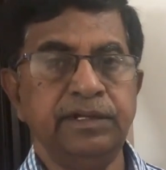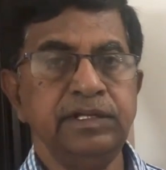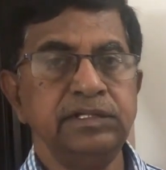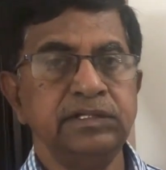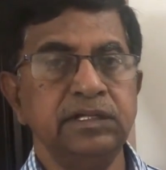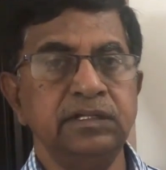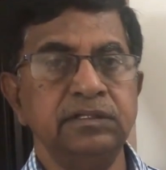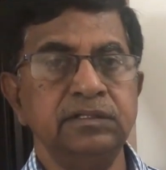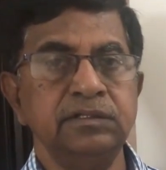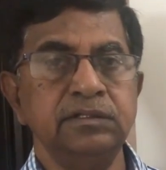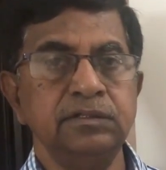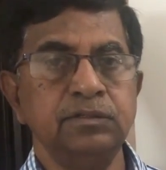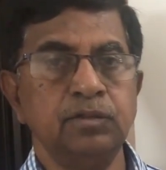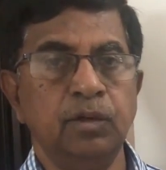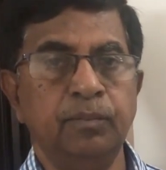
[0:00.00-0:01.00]
wise
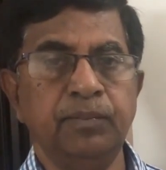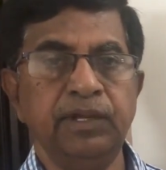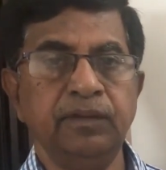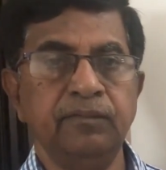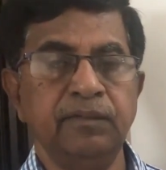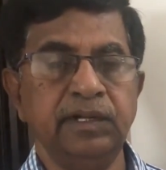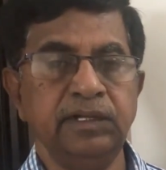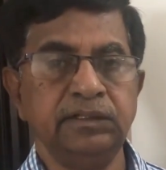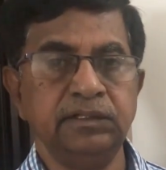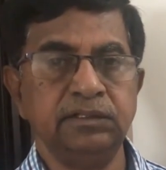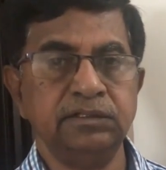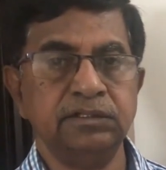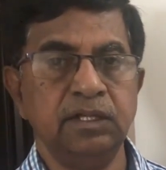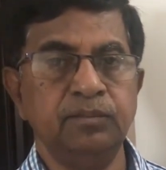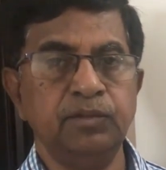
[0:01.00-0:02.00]
and topic wise
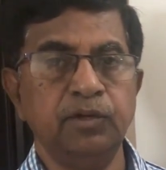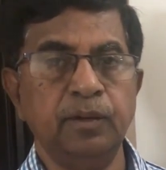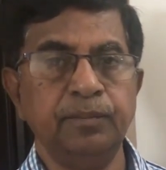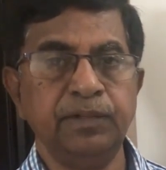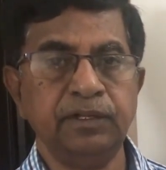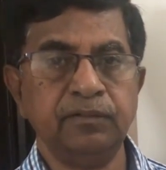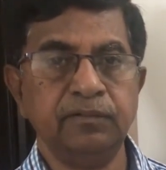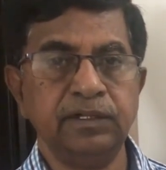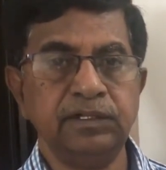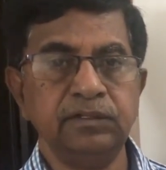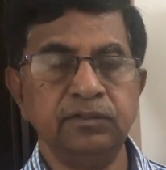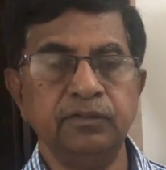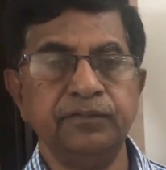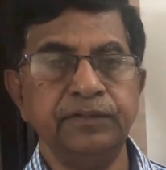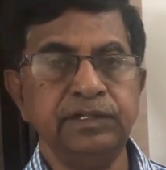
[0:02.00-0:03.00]
and subtopic
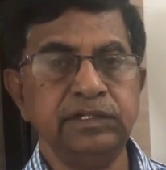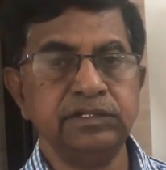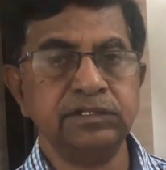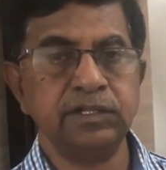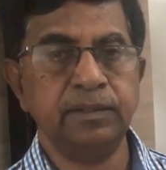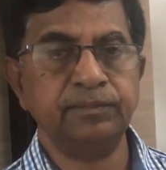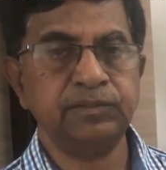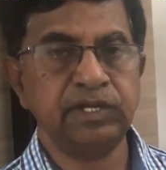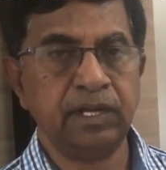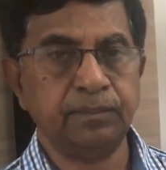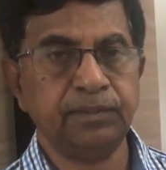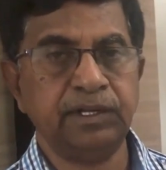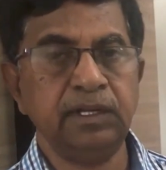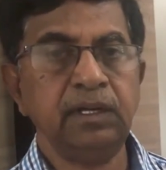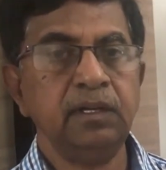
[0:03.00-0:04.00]
wise of each
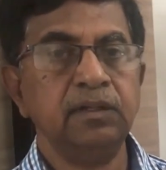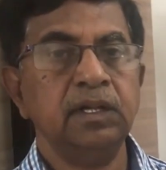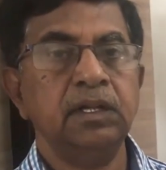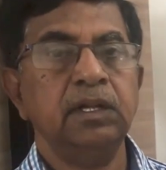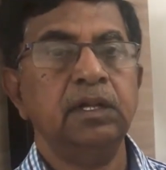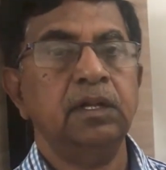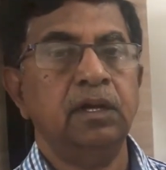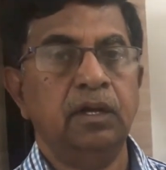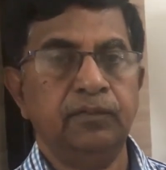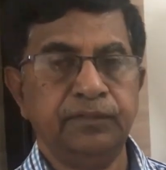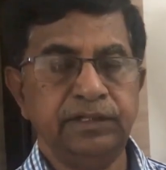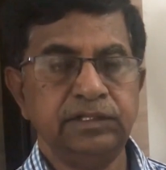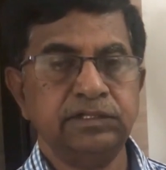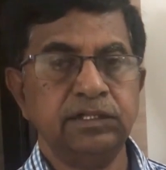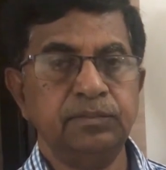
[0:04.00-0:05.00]
subchapter
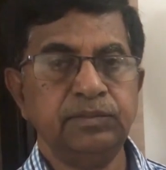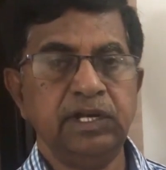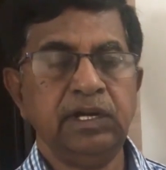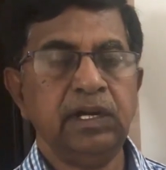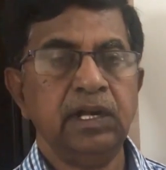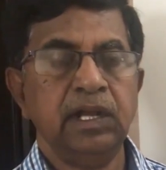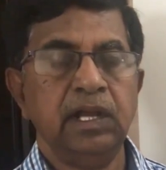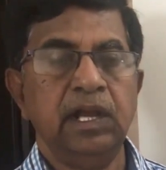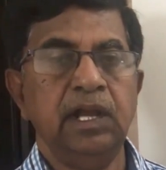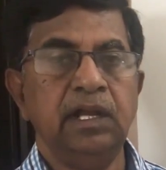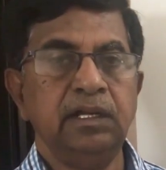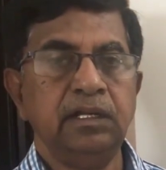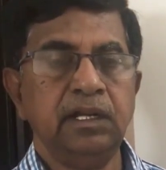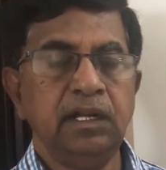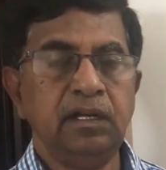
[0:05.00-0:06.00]
of each subject,
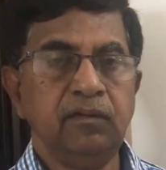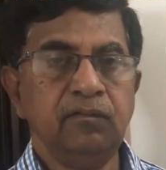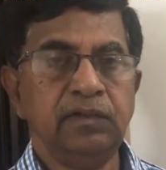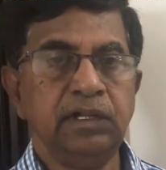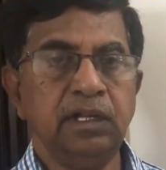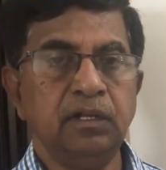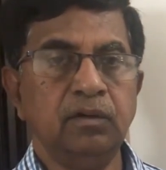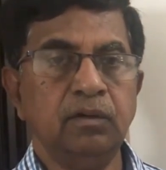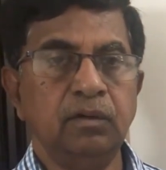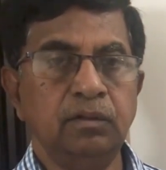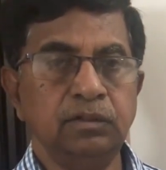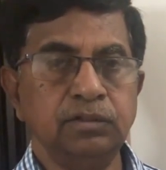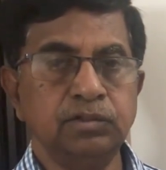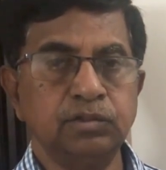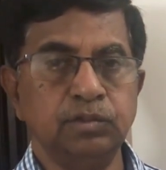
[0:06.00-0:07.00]
and then we are
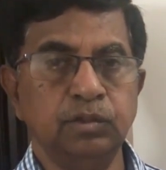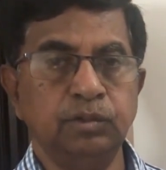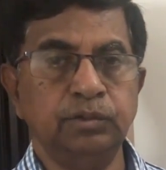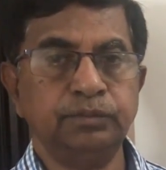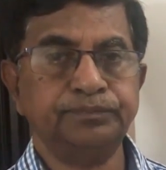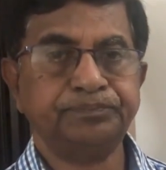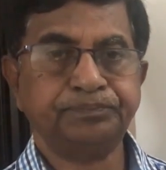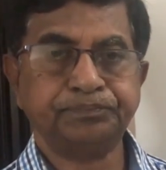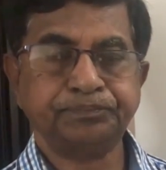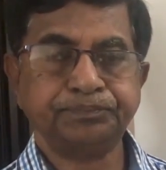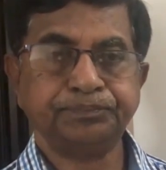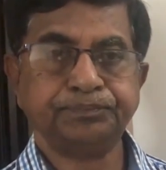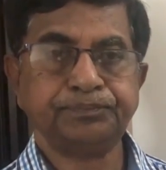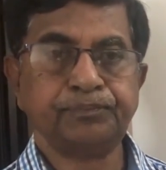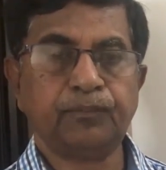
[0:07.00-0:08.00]
also
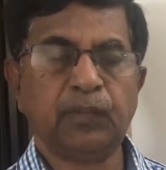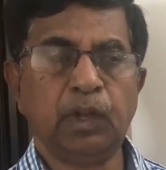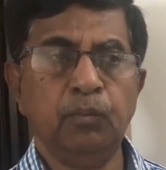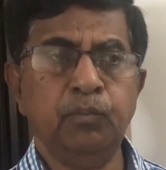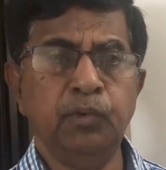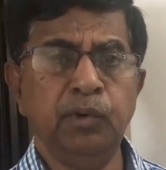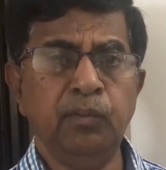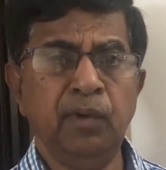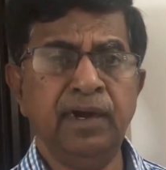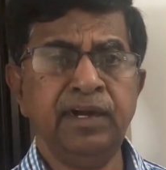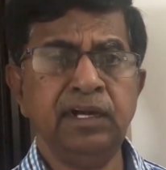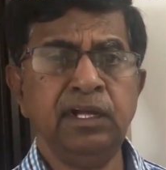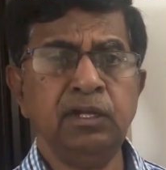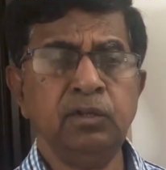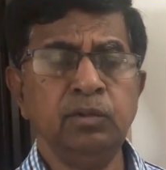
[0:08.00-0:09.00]

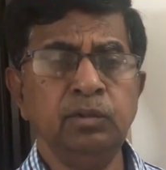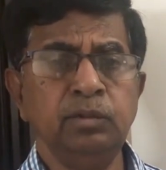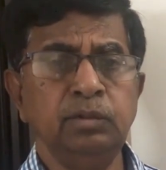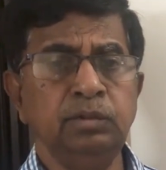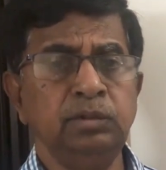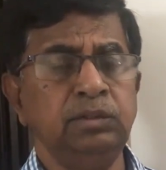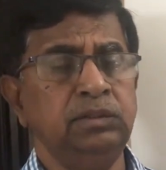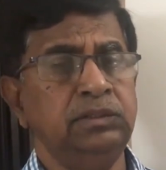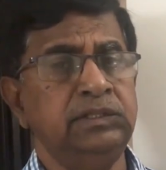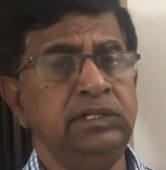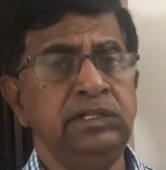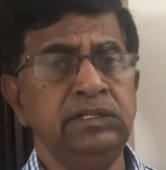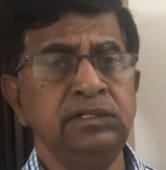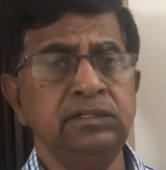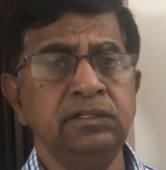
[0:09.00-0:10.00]
providing you
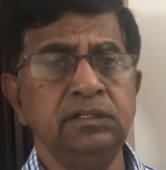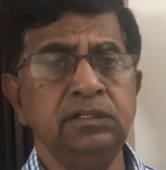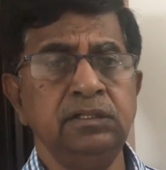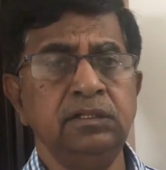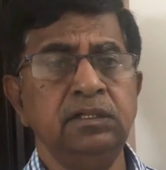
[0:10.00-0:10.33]
these